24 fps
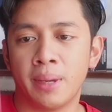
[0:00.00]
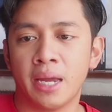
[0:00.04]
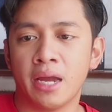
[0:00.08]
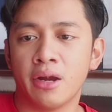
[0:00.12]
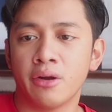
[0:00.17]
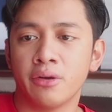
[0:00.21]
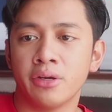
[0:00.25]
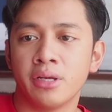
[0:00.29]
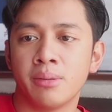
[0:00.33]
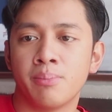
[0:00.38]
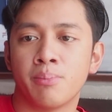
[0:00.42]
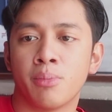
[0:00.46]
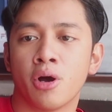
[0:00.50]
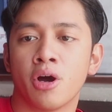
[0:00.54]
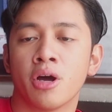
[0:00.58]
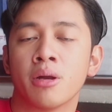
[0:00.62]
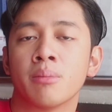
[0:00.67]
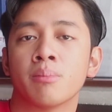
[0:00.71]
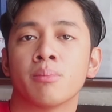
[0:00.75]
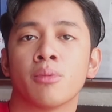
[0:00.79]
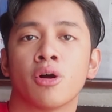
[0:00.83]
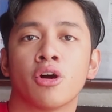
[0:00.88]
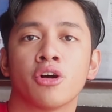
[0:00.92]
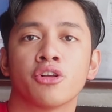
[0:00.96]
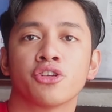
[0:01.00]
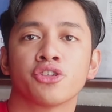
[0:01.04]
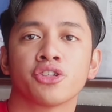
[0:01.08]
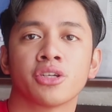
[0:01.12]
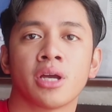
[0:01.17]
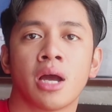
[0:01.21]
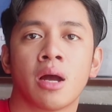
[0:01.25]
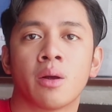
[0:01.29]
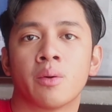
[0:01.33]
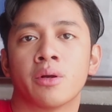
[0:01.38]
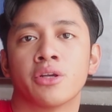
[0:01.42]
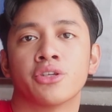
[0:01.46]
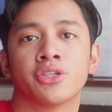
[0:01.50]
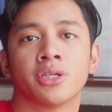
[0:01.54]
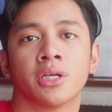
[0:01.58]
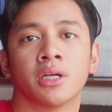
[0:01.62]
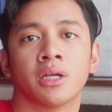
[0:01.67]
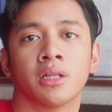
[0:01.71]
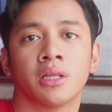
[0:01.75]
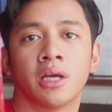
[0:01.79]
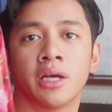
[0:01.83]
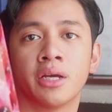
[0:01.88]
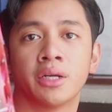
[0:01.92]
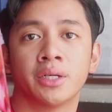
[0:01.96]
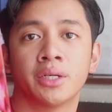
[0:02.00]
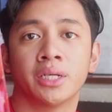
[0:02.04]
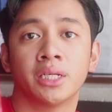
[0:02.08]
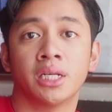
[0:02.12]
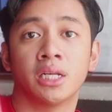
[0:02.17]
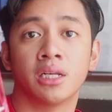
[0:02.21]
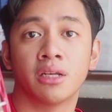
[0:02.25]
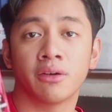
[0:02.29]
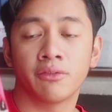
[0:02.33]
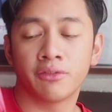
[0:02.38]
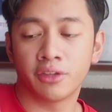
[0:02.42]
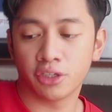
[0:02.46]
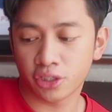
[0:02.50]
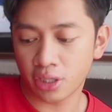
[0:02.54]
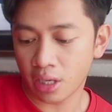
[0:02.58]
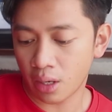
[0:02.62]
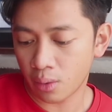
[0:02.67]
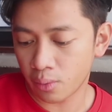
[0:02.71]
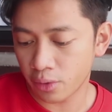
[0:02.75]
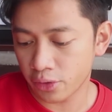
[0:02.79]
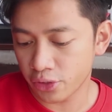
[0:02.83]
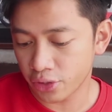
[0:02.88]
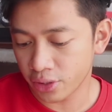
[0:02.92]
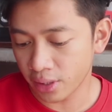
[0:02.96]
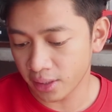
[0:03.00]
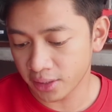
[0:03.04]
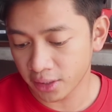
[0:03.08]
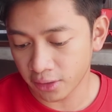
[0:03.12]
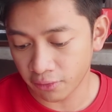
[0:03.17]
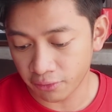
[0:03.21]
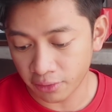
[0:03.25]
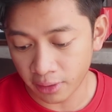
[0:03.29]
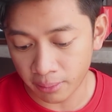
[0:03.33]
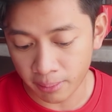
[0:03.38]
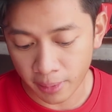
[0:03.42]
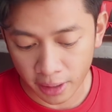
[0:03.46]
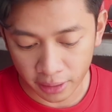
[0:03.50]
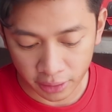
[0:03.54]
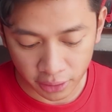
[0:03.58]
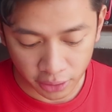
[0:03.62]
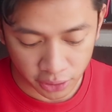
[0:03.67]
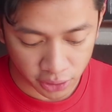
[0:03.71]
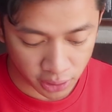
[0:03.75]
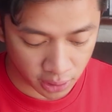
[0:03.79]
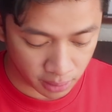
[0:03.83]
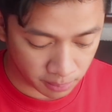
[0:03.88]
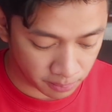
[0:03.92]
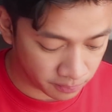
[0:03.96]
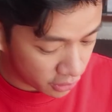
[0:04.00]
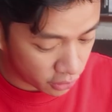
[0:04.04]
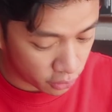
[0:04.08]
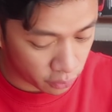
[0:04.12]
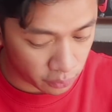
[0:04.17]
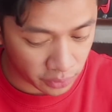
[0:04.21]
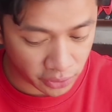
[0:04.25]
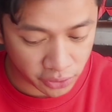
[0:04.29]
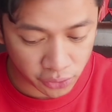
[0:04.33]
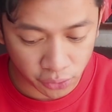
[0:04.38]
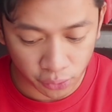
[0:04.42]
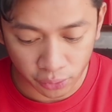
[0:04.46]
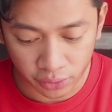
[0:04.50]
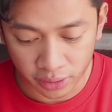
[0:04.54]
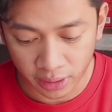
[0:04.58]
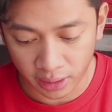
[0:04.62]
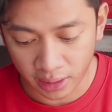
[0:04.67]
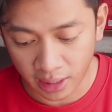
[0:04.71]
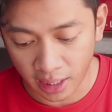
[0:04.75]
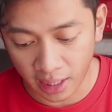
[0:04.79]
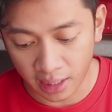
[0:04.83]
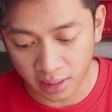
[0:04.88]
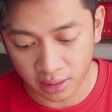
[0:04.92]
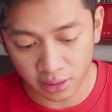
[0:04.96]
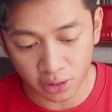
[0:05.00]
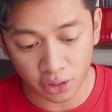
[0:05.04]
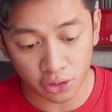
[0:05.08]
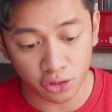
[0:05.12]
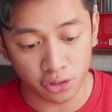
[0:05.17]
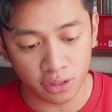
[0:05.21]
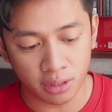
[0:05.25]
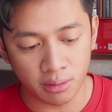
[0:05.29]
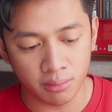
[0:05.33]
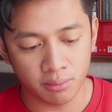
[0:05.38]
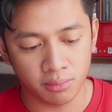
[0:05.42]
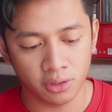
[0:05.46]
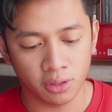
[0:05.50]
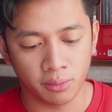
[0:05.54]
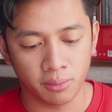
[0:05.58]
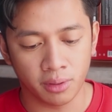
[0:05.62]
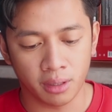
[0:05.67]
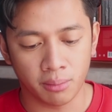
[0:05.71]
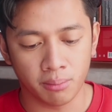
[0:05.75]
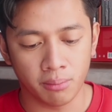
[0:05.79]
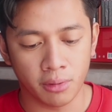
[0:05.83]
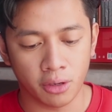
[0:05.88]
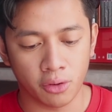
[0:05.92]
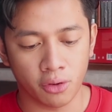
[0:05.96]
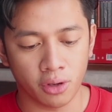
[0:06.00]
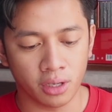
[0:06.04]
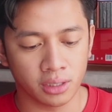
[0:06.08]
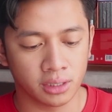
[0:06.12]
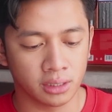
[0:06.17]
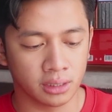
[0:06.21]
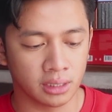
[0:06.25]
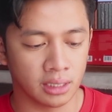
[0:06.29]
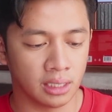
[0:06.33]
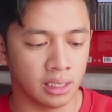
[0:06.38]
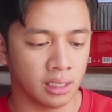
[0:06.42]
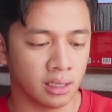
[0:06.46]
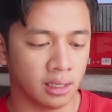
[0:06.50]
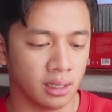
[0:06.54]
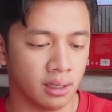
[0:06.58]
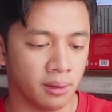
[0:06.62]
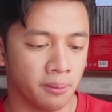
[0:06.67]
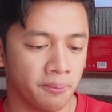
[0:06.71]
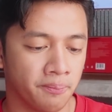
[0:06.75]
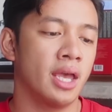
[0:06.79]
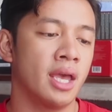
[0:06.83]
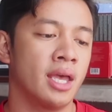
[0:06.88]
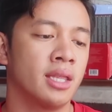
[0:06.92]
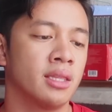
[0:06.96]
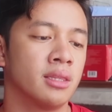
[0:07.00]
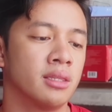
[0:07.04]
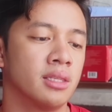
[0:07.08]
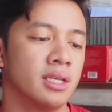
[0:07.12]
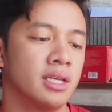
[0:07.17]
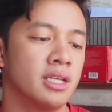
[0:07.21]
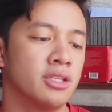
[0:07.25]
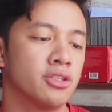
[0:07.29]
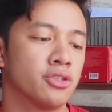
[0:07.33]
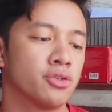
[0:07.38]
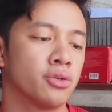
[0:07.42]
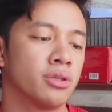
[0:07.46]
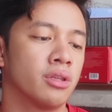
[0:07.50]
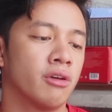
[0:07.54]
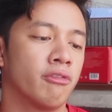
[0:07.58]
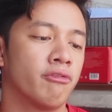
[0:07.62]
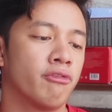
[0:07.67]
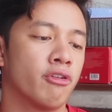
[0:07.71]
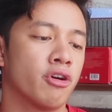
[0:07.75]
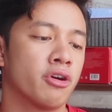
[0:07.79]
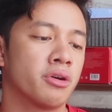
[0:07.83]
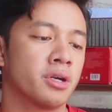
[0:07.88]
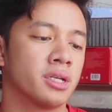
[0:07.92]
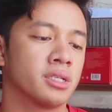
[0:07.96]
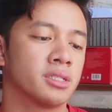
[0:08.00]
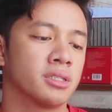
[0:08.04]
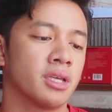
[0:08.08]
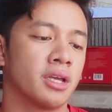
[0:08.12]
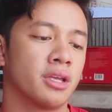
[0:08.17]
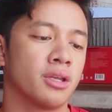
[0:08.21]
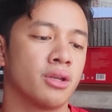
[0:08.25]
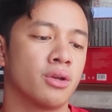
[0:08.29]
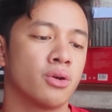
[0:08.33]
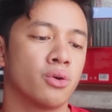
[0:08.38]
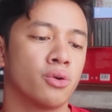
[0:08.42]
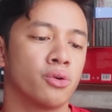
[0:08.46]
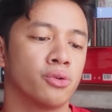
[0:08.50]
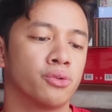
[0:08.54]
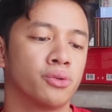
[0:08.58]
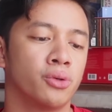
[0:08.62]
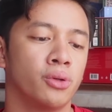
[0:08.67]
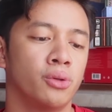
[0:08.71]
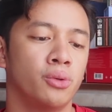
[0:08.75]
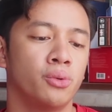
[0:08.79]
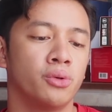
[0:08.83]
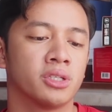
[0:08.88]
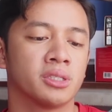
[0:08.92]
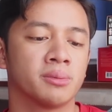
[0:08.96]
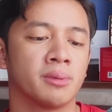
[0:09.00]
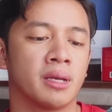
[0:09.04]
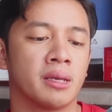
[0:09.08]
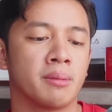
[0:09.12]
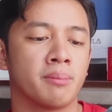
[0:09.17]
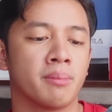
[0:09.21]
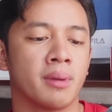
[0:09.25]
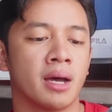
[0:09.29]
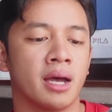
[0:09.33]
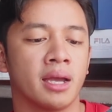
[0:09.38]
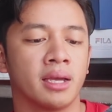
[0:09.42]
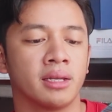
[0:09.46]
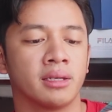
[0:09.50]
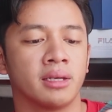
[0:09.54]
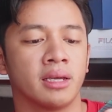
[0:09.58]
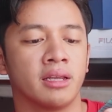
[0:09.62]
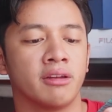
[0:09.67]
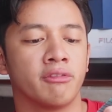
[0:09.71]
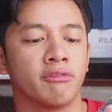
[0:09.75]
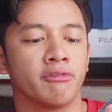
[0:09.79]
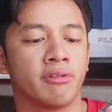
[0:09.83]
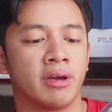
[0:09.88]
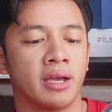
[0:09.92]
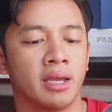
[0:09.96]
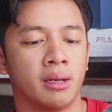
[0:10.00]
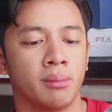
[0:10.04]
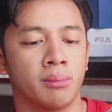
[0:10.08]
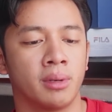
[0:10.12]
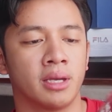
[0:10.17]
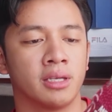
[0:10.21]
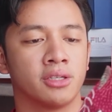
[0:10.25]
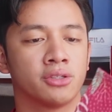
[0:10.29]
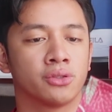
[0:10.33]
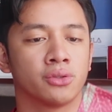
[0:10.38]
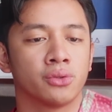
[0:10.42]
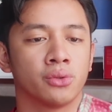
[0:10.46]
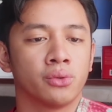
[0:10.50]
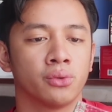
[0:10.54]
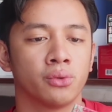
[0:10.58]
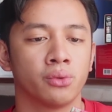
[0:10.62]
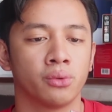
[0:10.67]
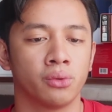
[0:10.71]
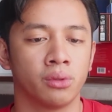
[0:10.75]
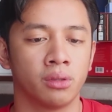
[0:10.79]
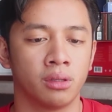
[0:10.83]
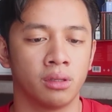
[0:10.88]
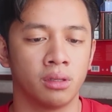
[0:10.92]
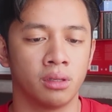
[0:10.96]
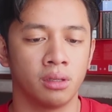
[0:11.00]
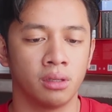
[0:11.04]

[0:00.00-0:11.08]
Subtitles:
Berry Bonbon shower gel. I really love the shower gels of the body shop. I always use it kahit sa gym. Sobrang bango kasi talaga. And into the forest I go to lose my mind and find my soul.